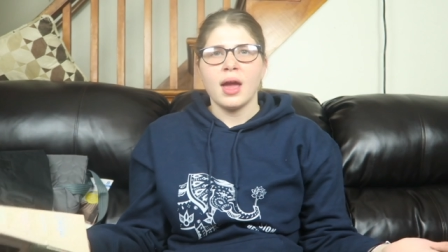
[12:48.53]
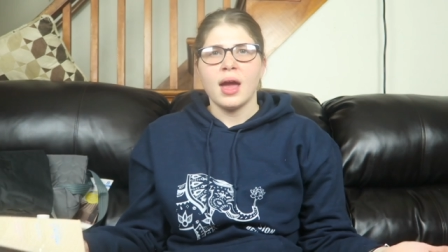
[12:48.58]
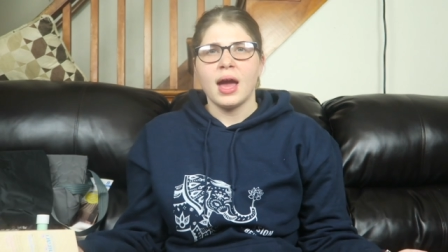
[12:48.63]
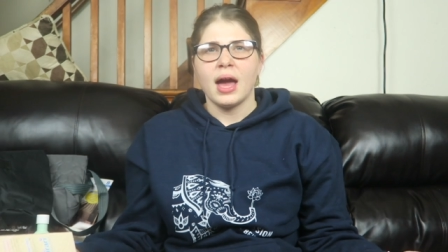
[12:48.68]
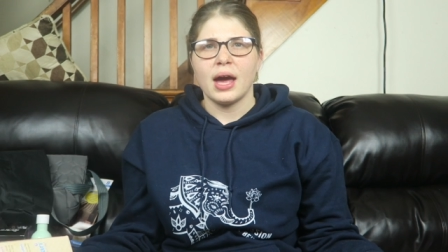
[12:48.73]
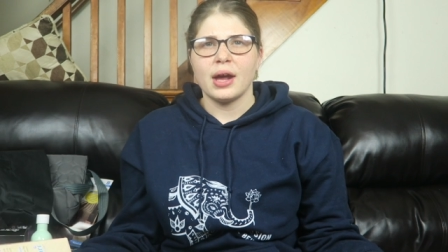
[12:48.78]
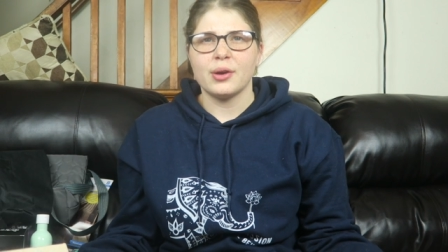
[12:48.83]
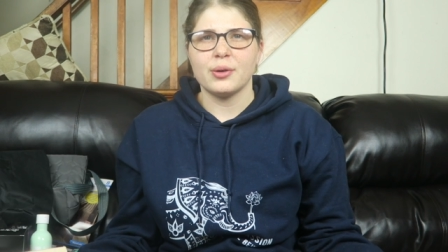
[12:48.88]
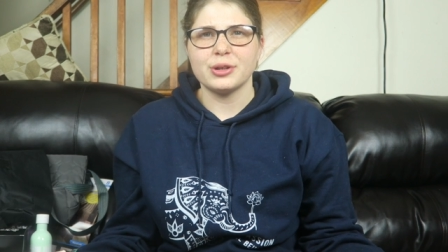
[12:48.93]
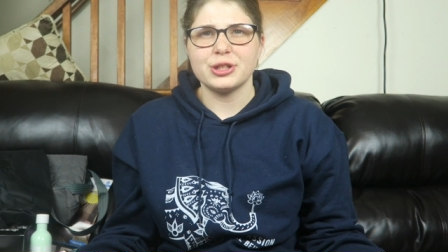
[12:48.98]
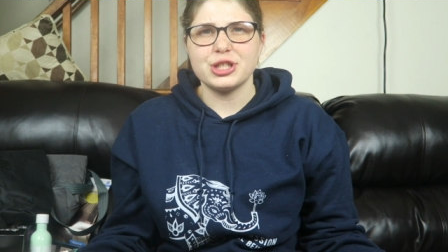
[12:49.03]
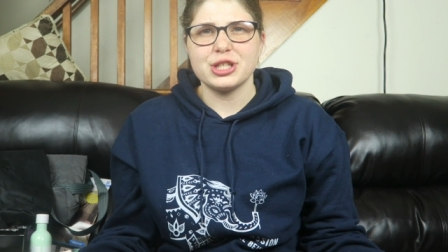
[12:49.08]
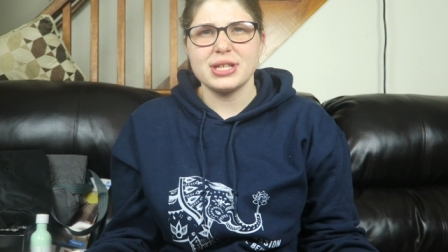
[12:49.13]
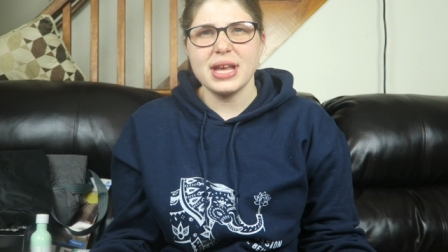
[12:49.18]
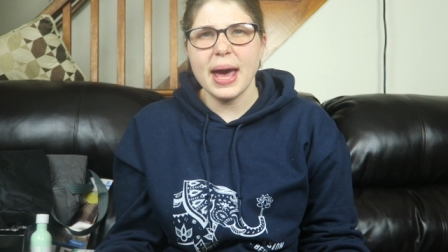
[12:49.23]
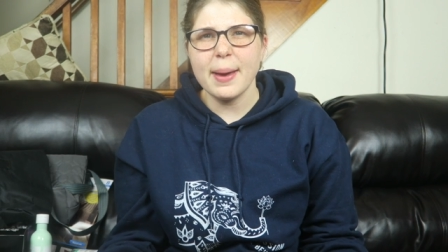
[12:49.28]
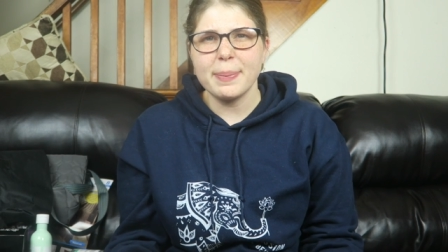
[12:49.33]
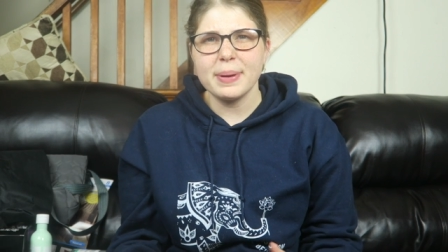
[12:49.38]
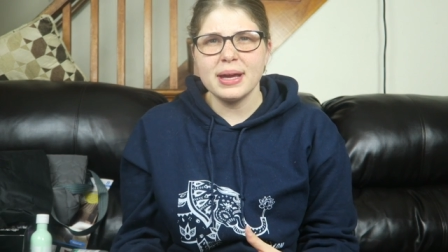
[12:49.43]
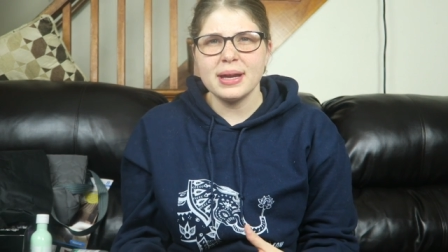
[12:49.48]
I don't know what just
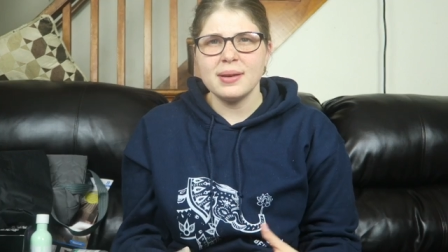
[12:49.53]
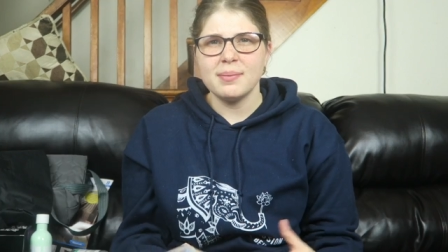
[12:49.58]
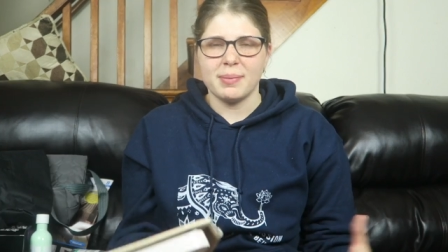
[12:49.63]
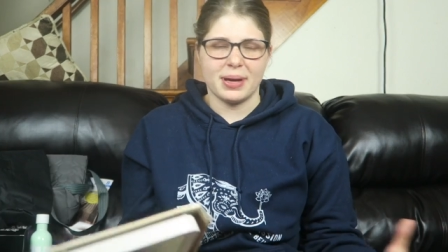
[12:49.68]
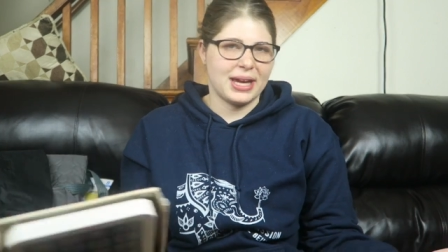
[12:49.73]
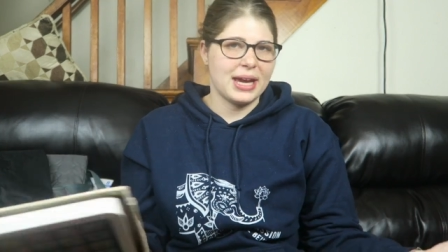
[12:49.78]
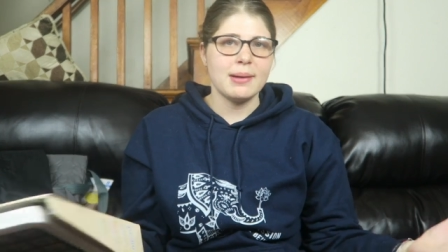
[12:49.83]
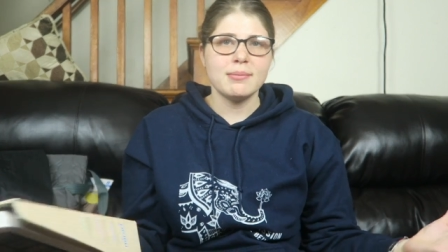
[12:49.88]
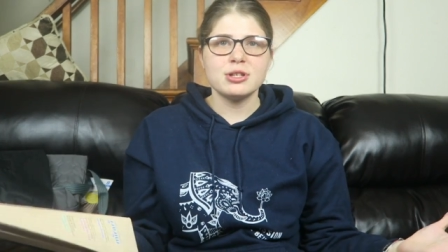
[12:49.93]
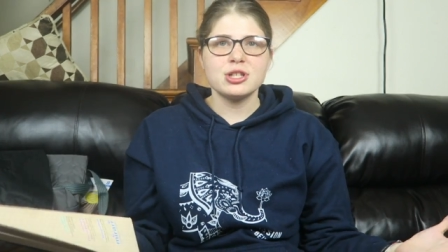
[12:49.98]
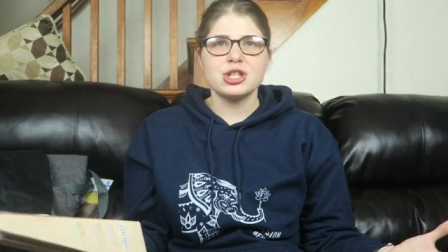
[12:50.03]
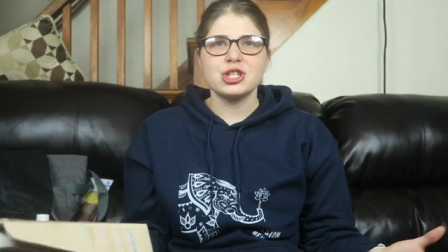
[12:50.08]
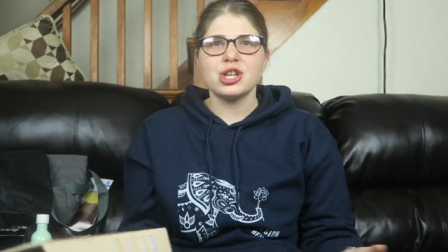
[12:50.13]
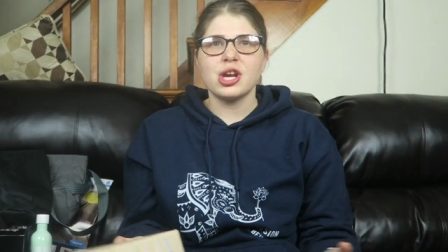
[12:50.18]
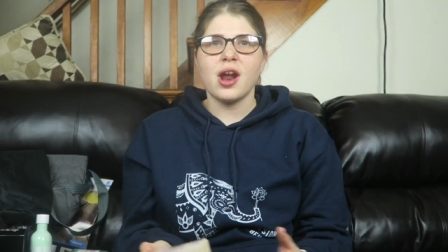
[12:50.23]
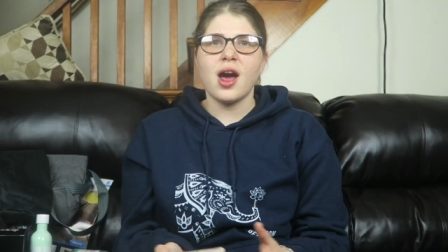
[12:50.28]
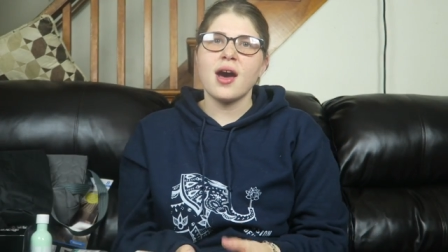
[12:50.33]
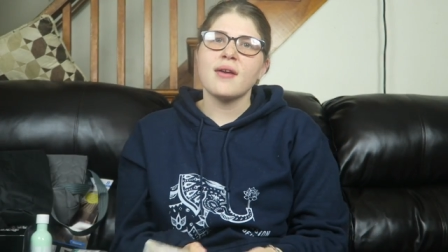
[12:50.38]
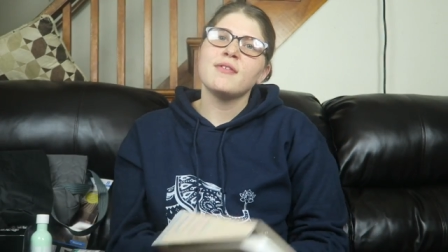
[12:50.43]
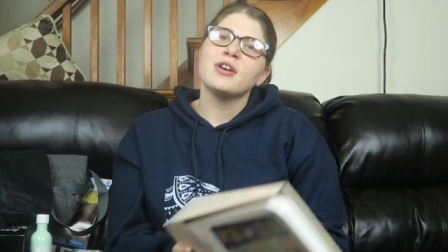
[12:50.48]
happened. My camera just
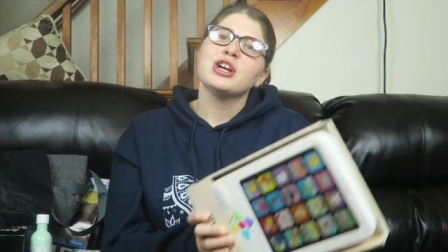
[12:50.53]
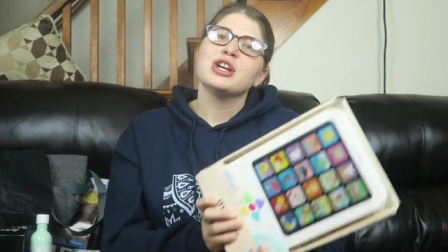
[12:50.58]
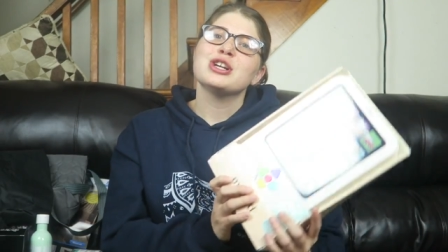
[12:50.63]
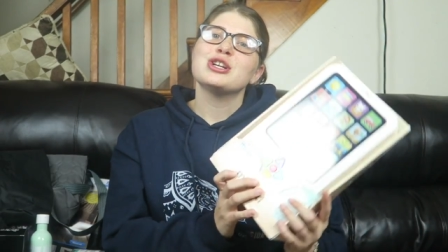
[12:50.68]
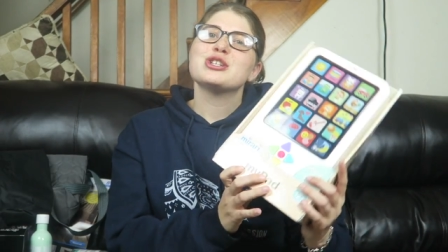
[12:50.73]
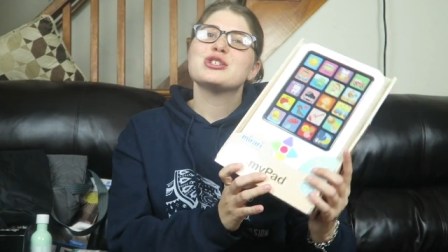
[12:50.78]
shut off.